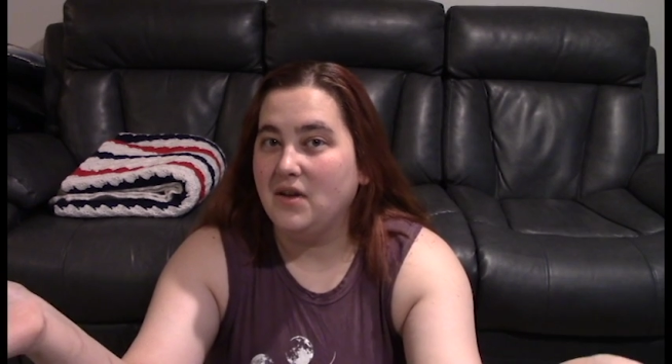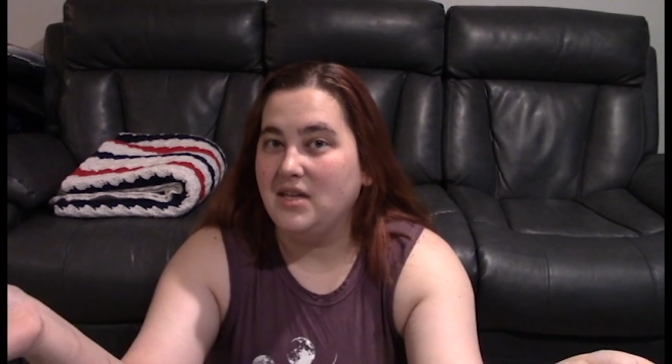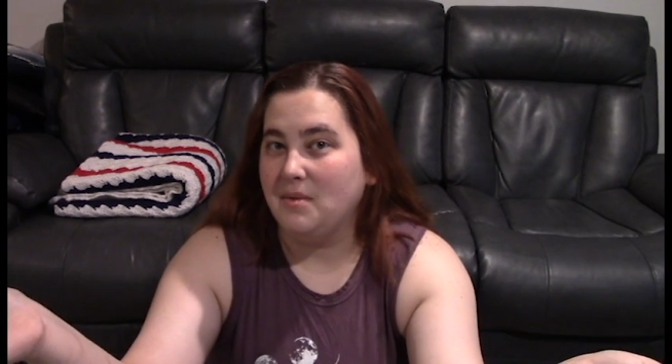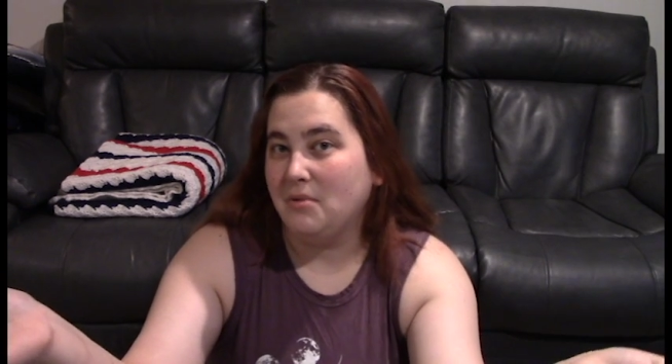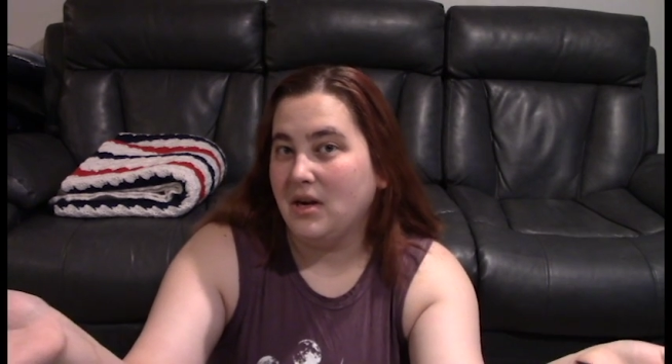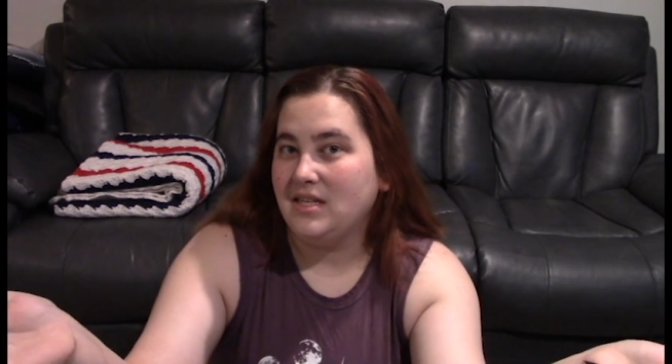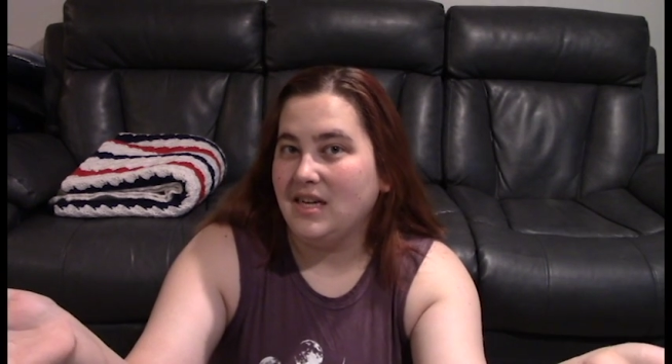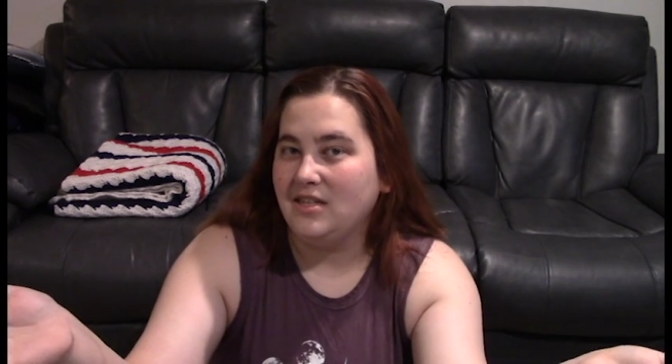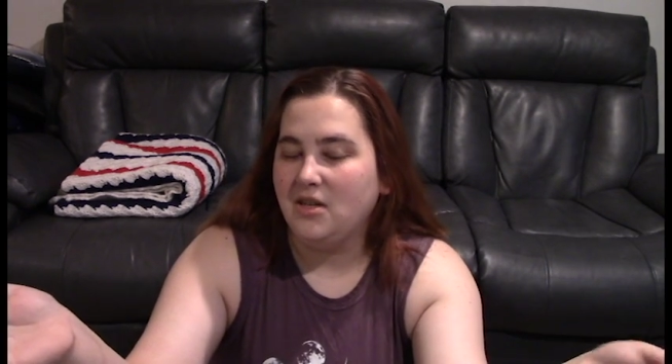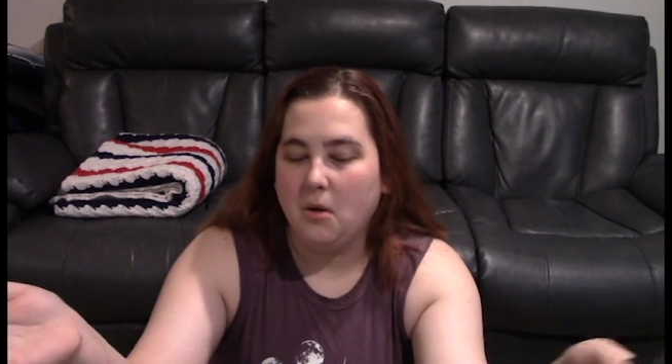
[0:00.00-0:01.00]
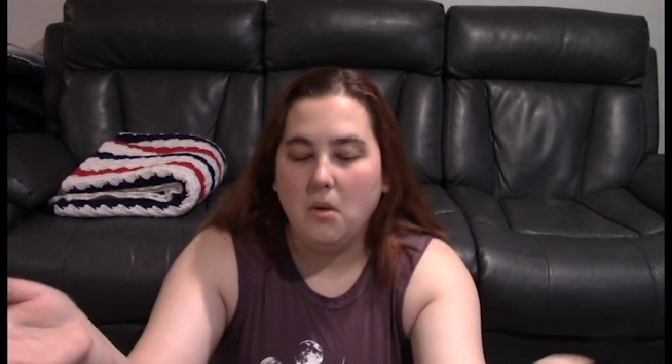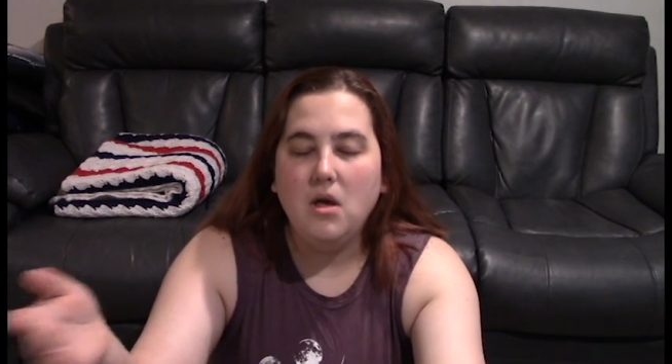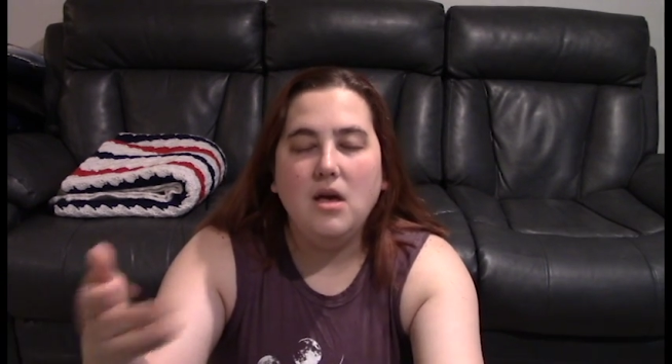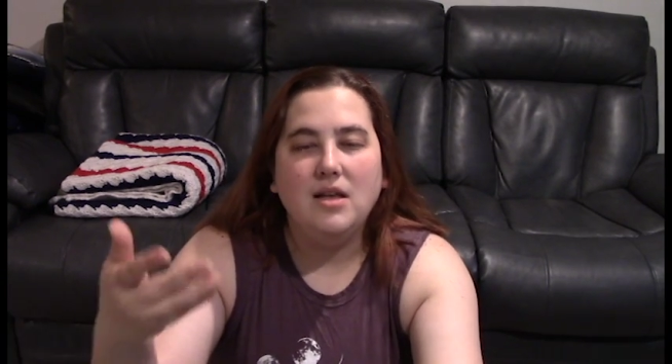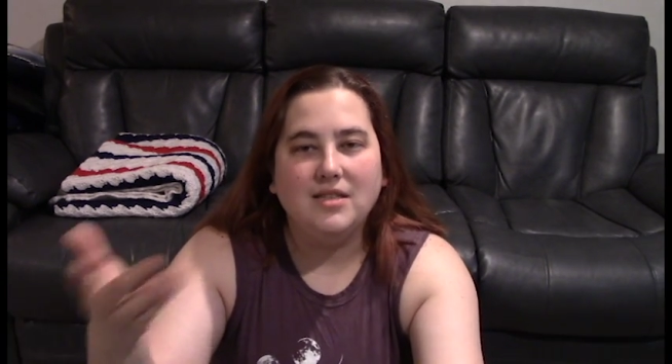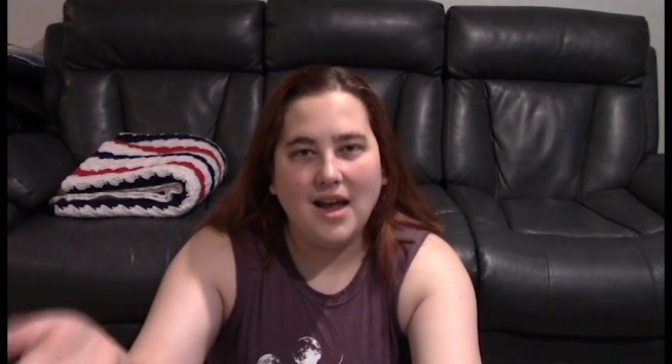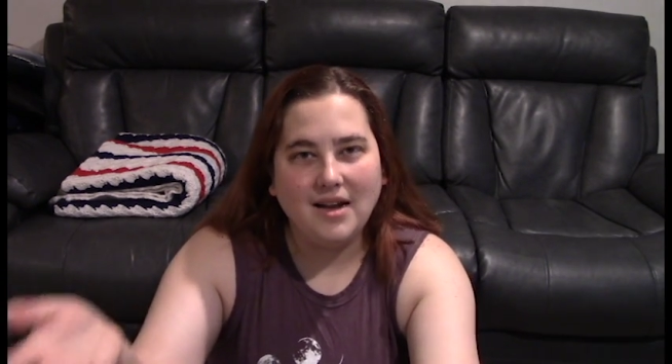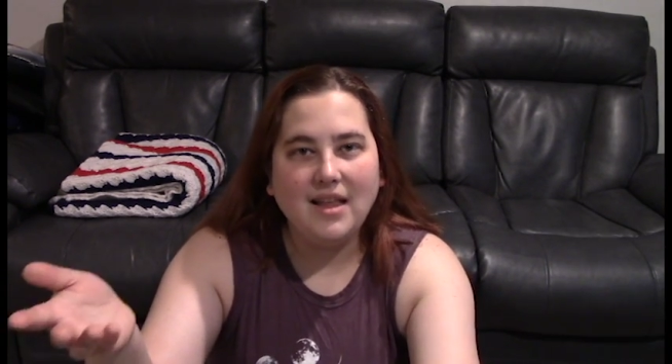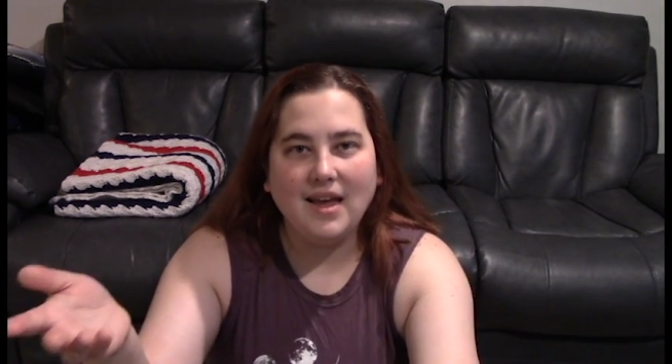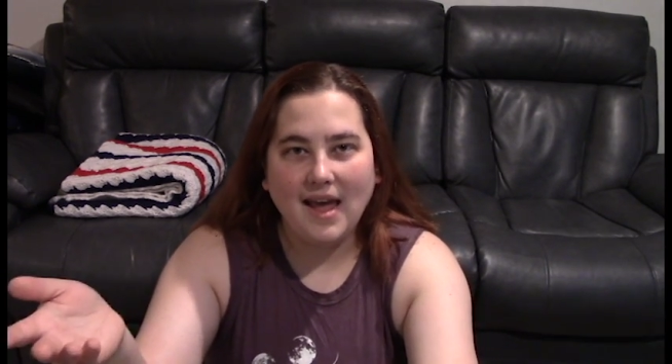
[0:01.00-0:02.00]
a temporary tattoo. It's kind
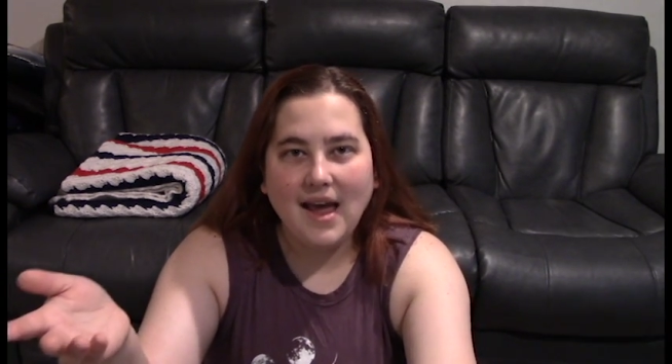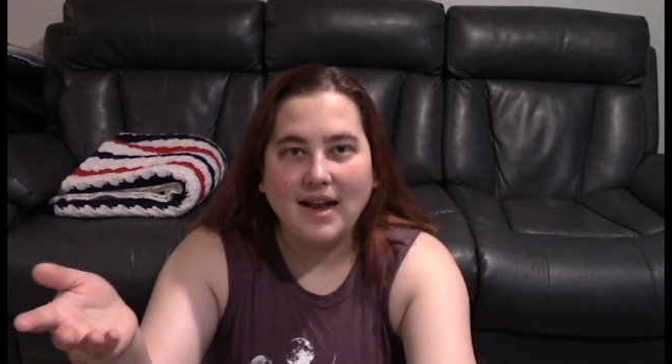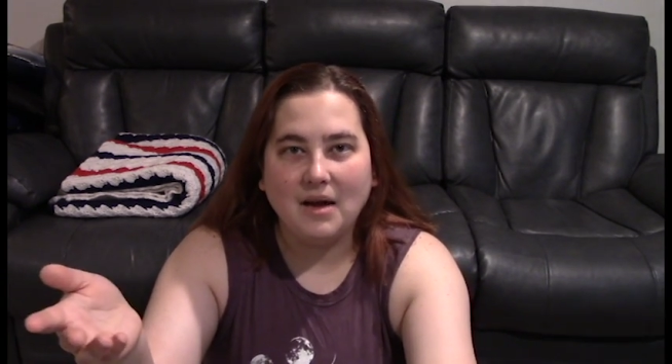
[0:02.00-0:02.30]
of like henna,